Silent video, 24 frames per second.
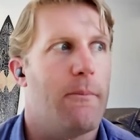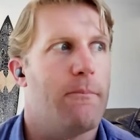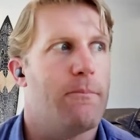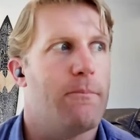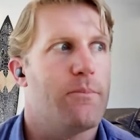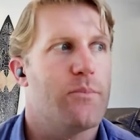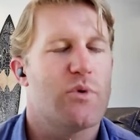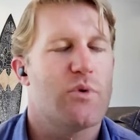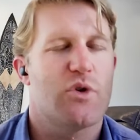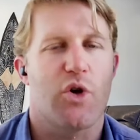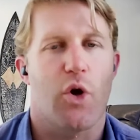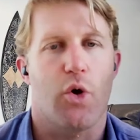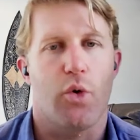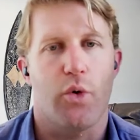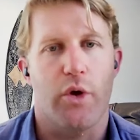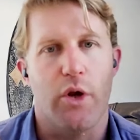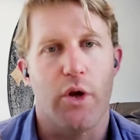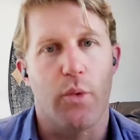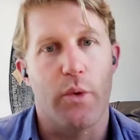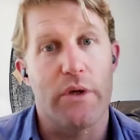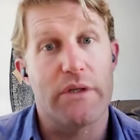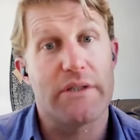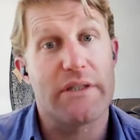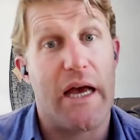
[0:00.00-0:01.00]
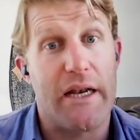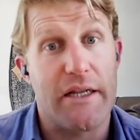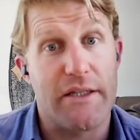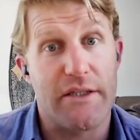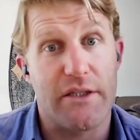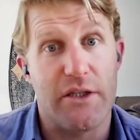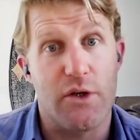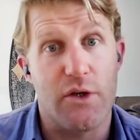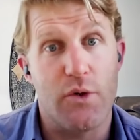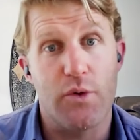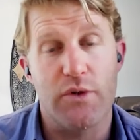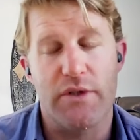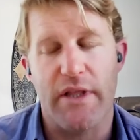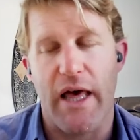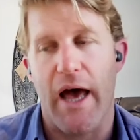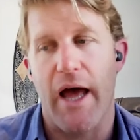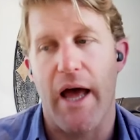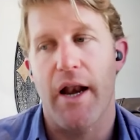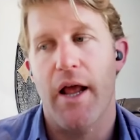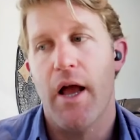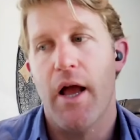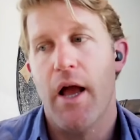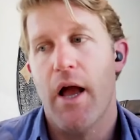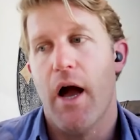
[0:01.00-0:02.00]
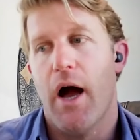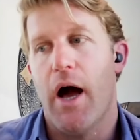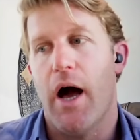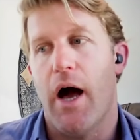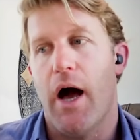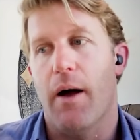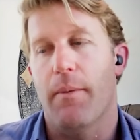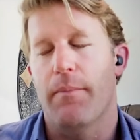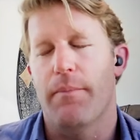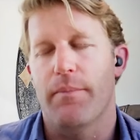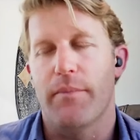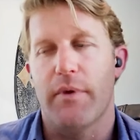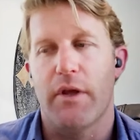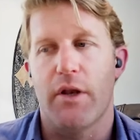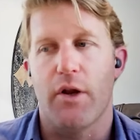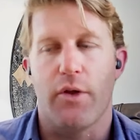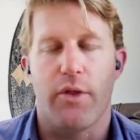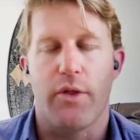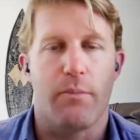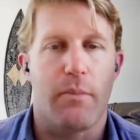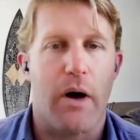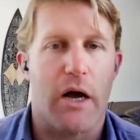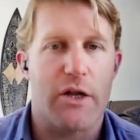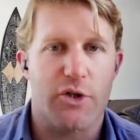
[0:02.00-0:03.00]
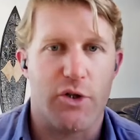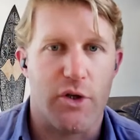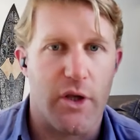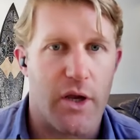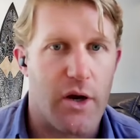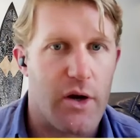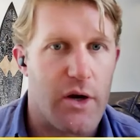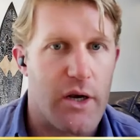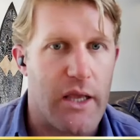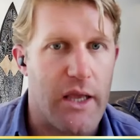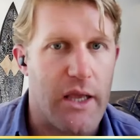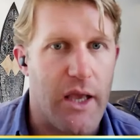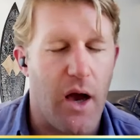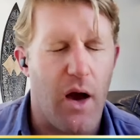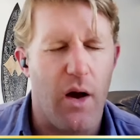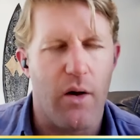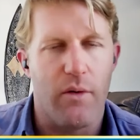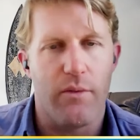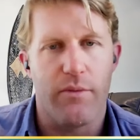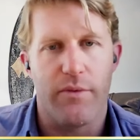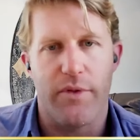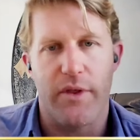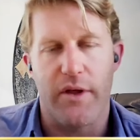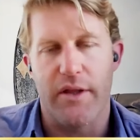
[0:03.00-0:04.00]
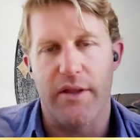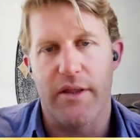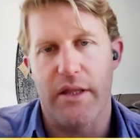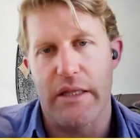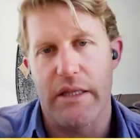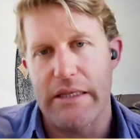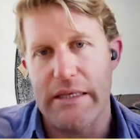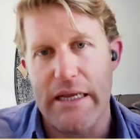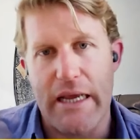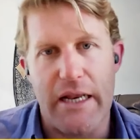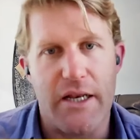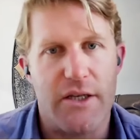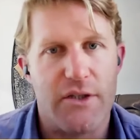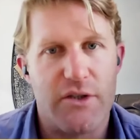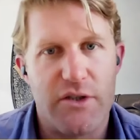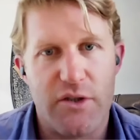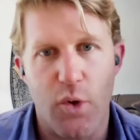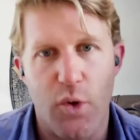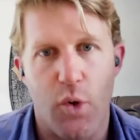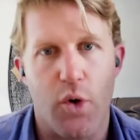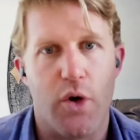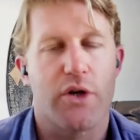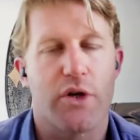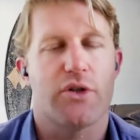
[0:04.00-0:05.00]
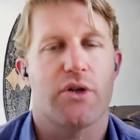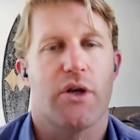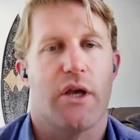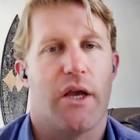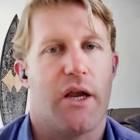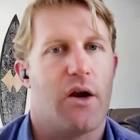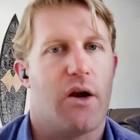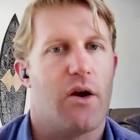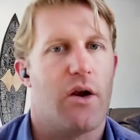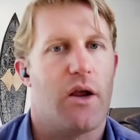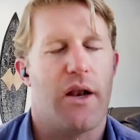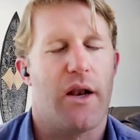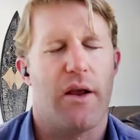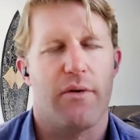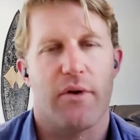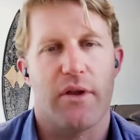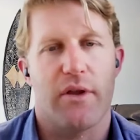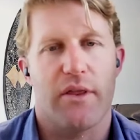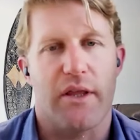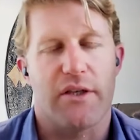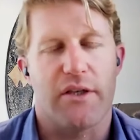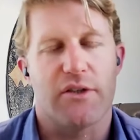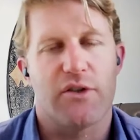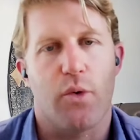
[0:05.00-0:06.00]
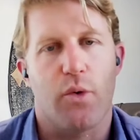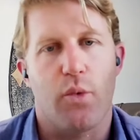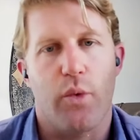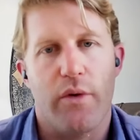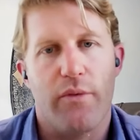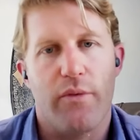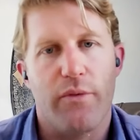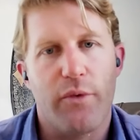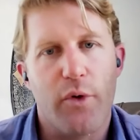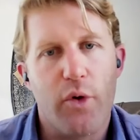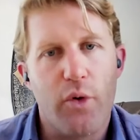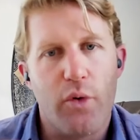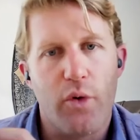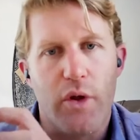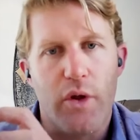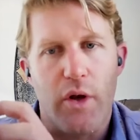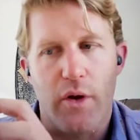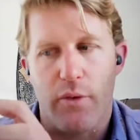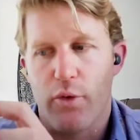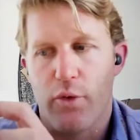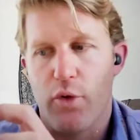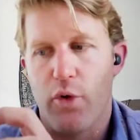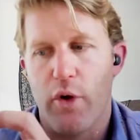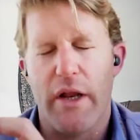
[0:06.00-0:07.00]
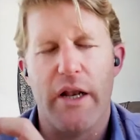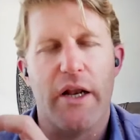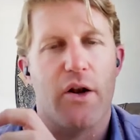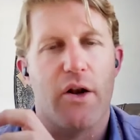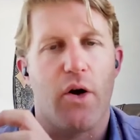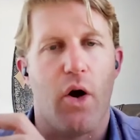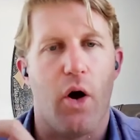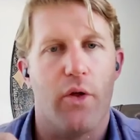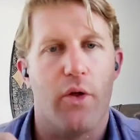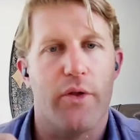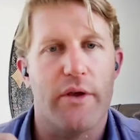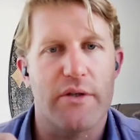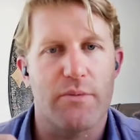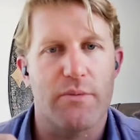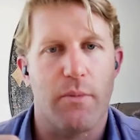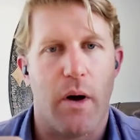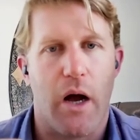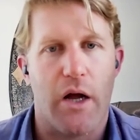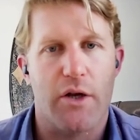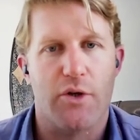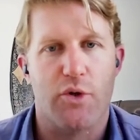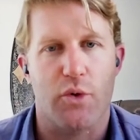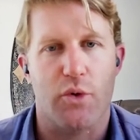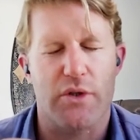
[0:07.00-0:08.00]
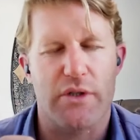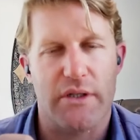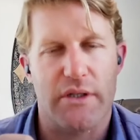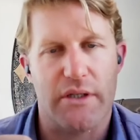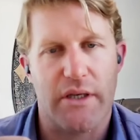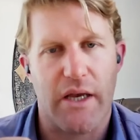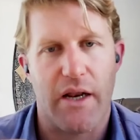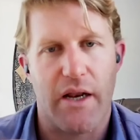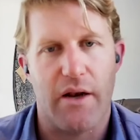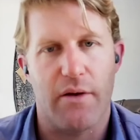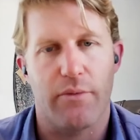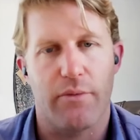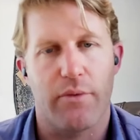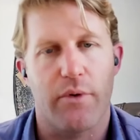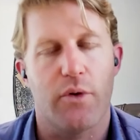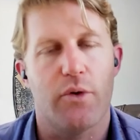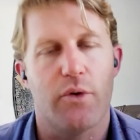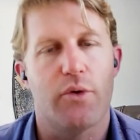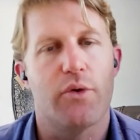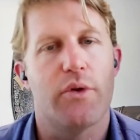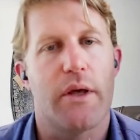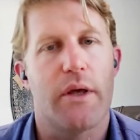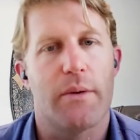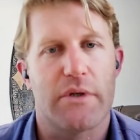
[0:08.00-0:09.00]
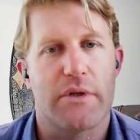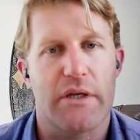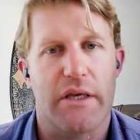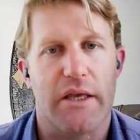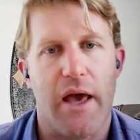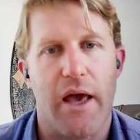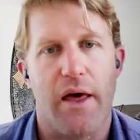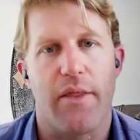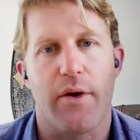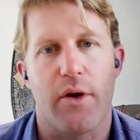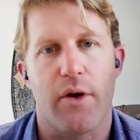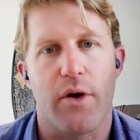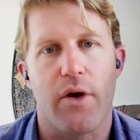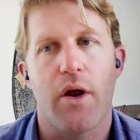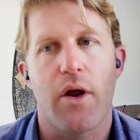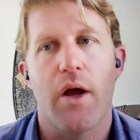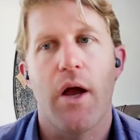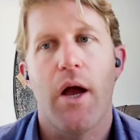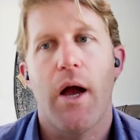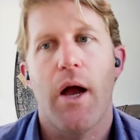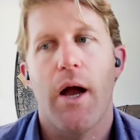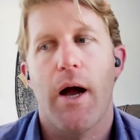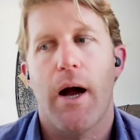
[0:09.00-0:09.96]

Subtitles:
So, we decided to use that. The modularity of the data storage layer and everything. So we've, created all these modules and kind of glued them together.